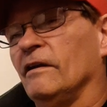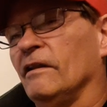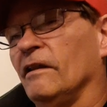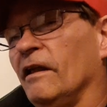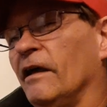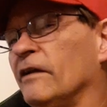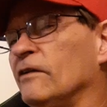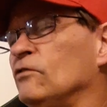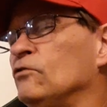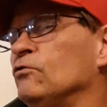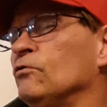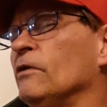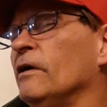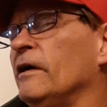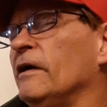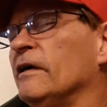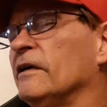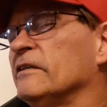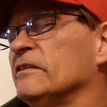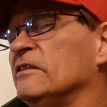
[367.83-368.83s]
A lot of
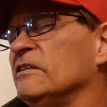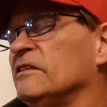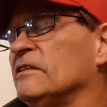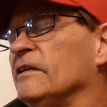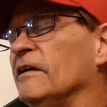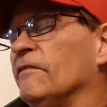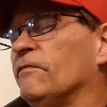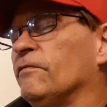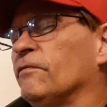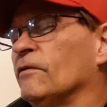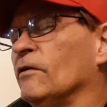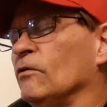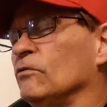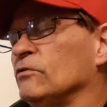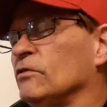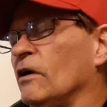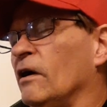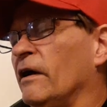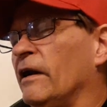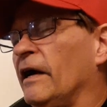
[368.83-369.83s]
drugs and stuff
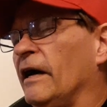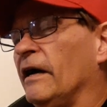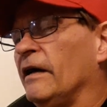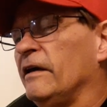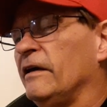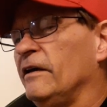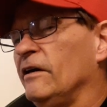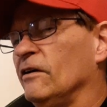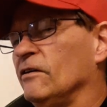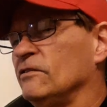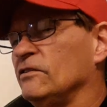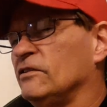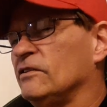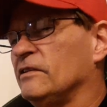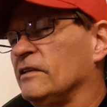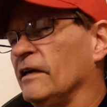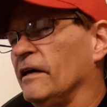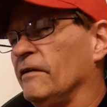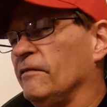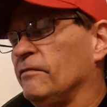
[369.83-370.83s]
goes on out here and
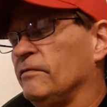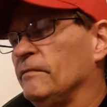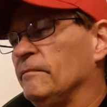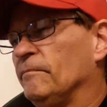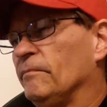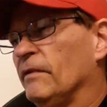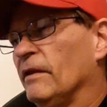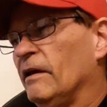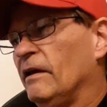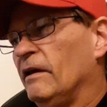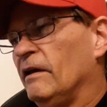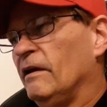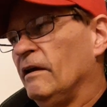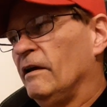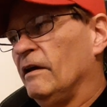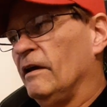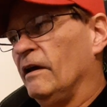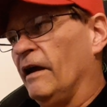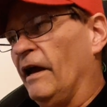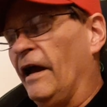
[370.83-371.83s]
stuff.
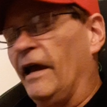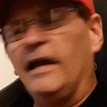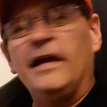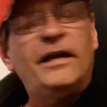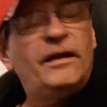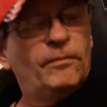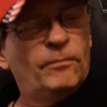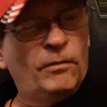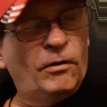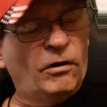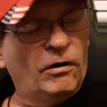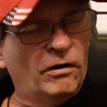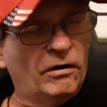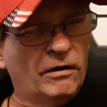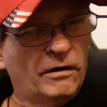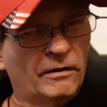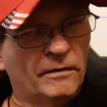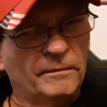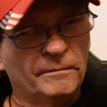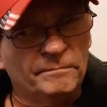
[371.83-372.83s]

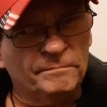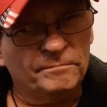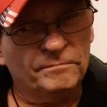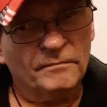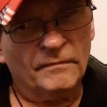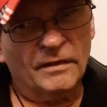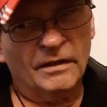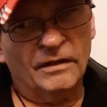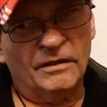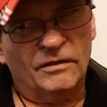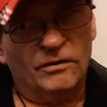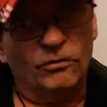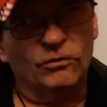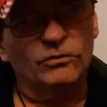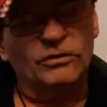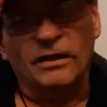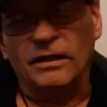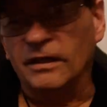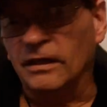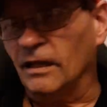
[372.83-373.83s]
AMR, there
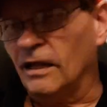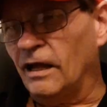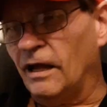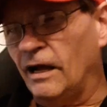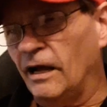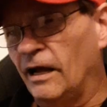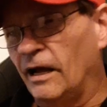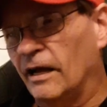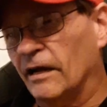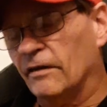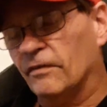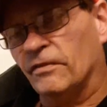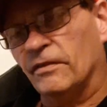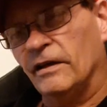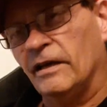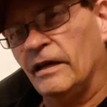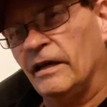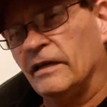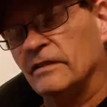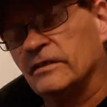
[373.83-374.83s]
was a lot of
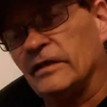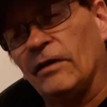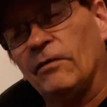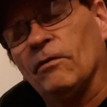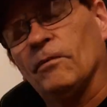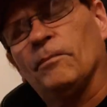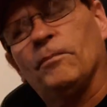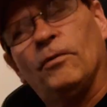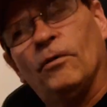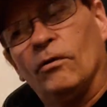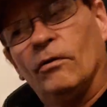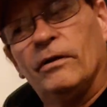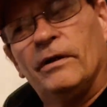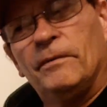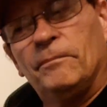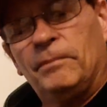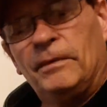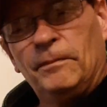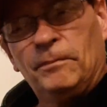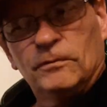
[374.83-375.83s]
things. They were pulling
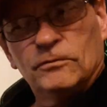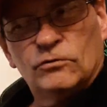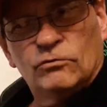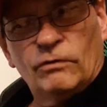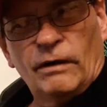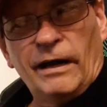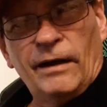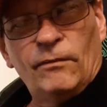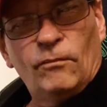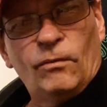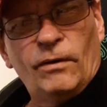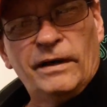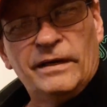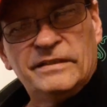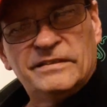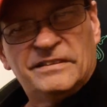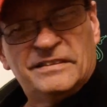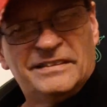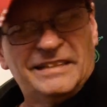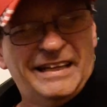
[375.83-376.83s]
in people's
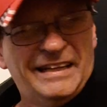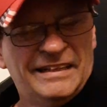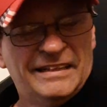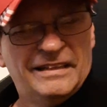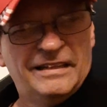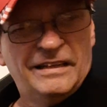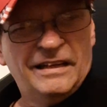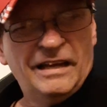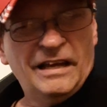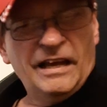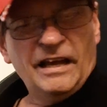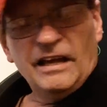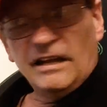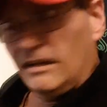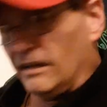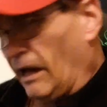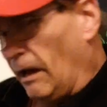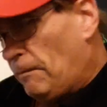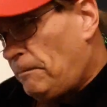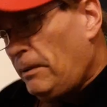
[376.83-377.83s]
driveways, setting,
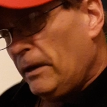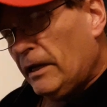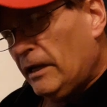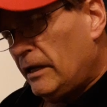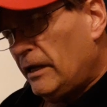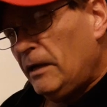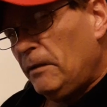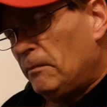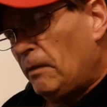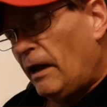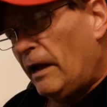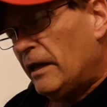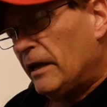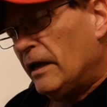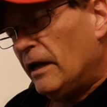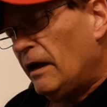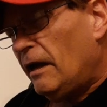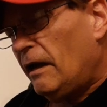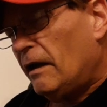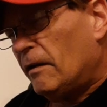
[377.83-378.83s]
not picking anybody
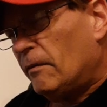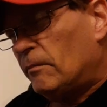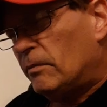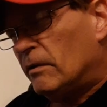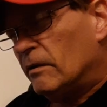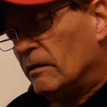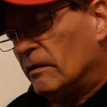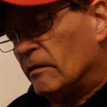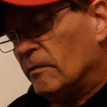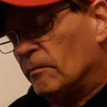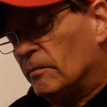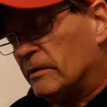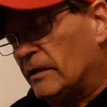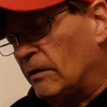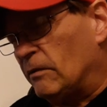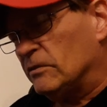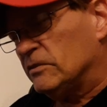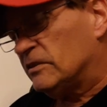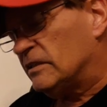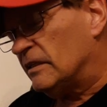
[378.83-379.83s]
up, but they
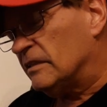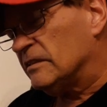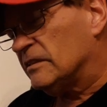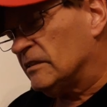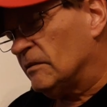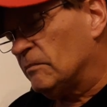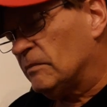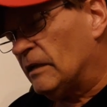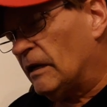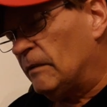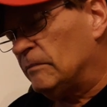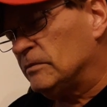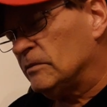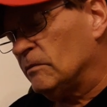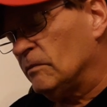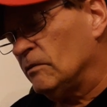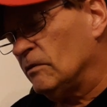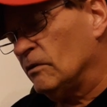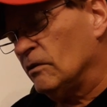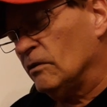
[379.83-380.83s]
were sitting sometimes
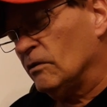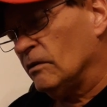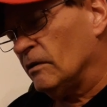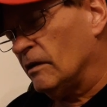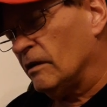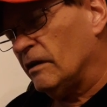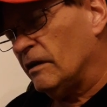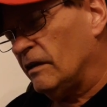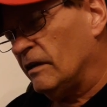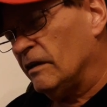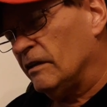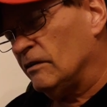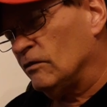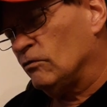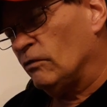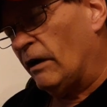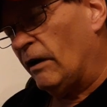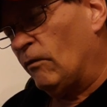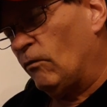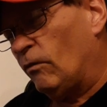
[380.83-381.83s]
in
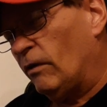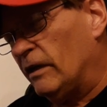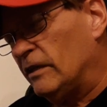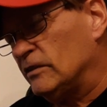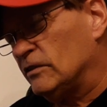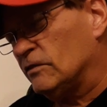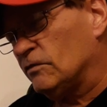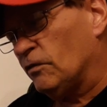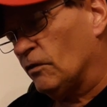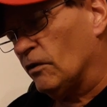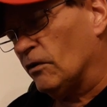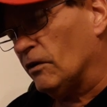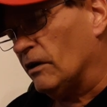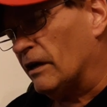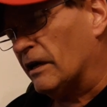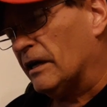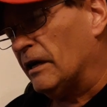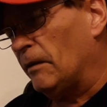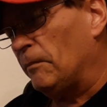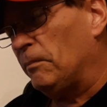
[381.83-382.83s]
driveways for
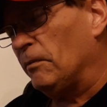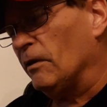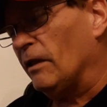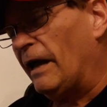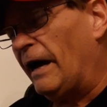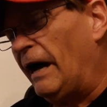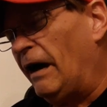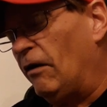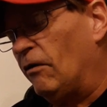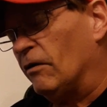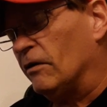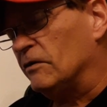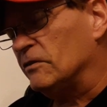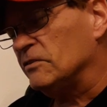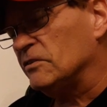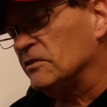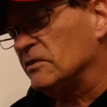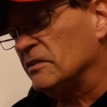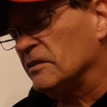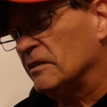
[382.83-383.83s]
a couple
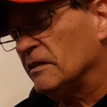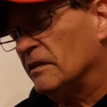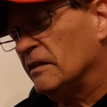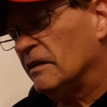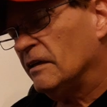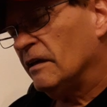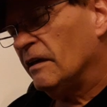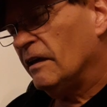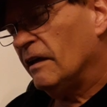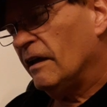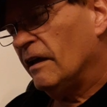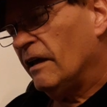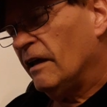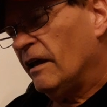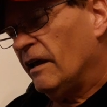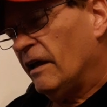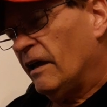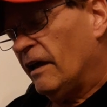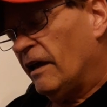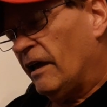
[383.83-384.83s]
hours.
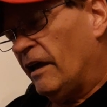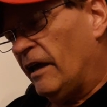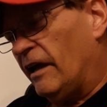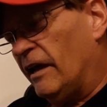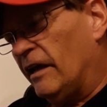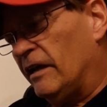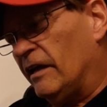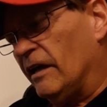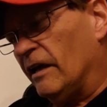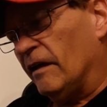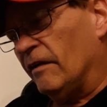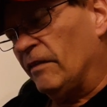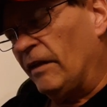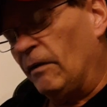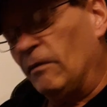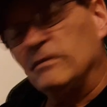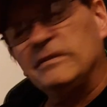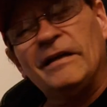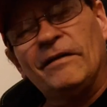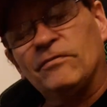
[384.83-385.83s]
And that
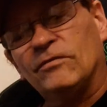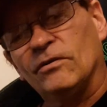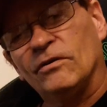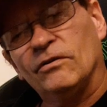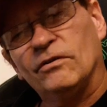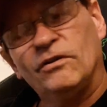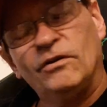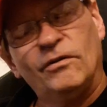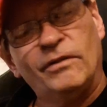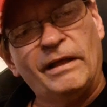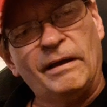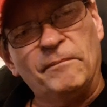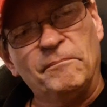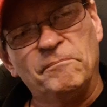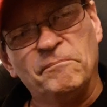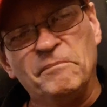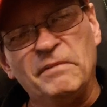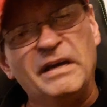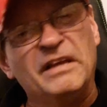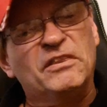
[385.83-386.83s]
was after, you know, that
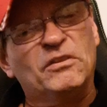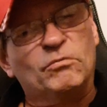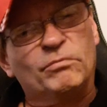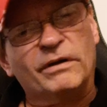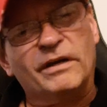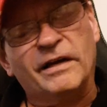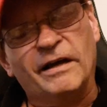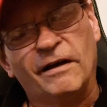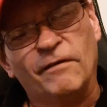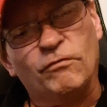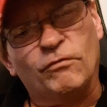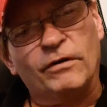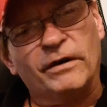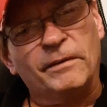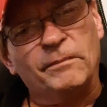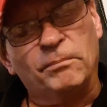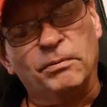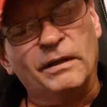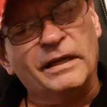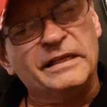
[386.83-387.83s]
meth
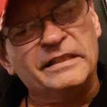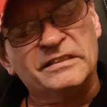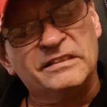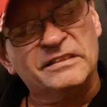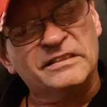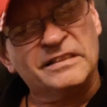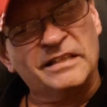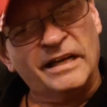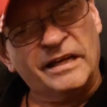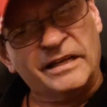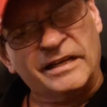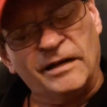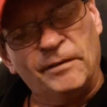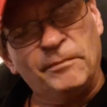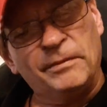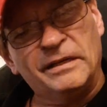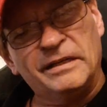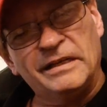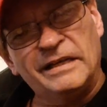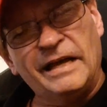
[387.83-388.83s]
recovery place come
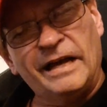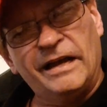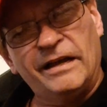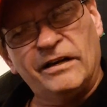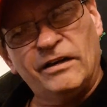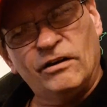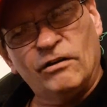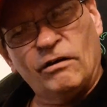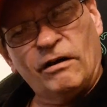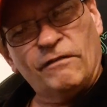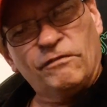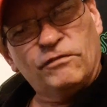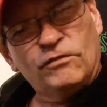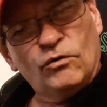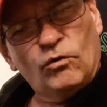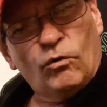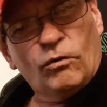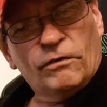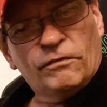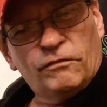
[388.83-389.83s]
in down here off
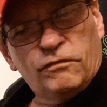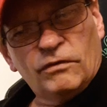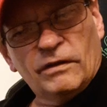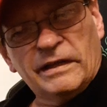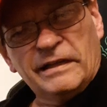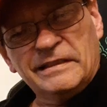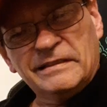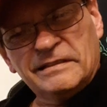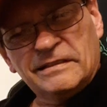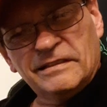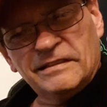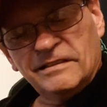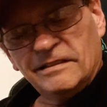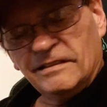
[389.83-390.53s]
North Fleet.